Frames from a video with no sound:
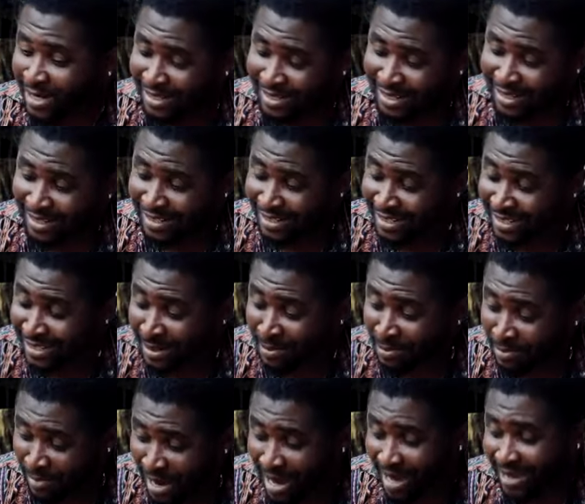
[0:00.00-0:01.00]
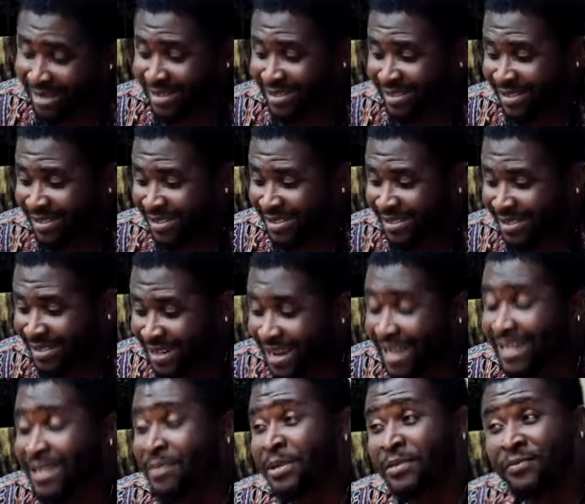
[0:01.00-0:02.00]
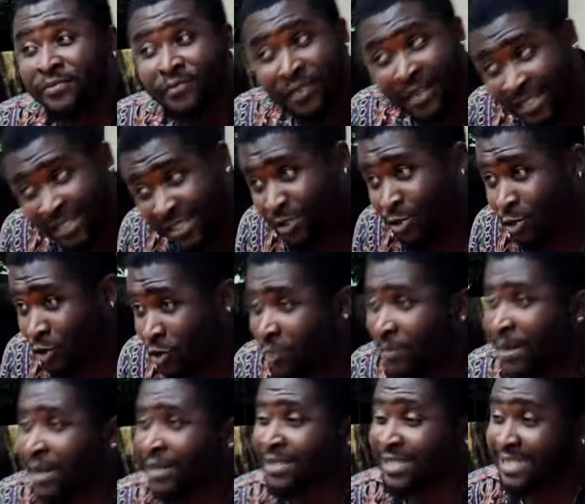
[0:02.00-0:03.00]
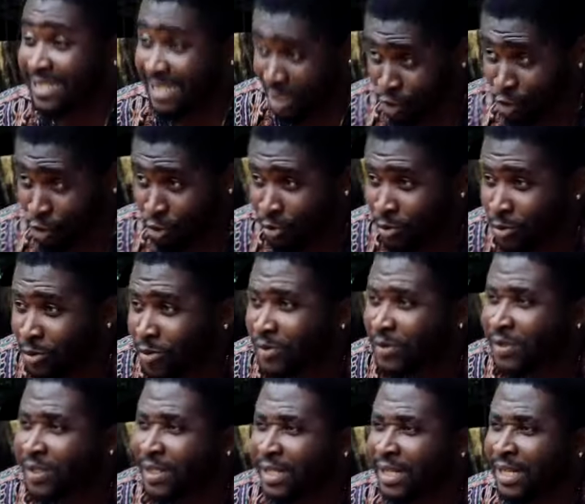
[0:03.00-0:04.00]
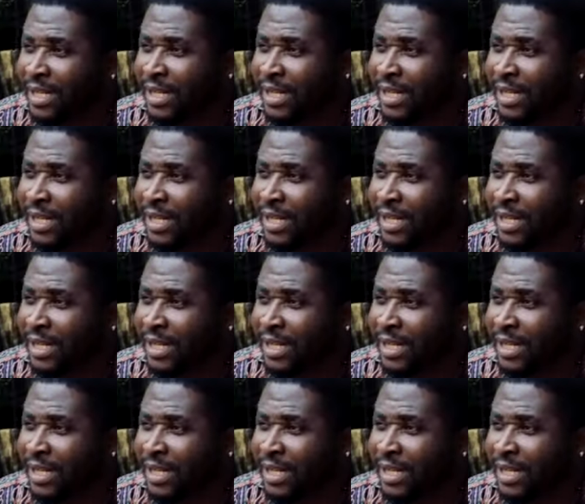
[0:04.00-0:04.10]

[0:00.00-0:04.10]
But I said, since I'm back, I deem it fit to come and see you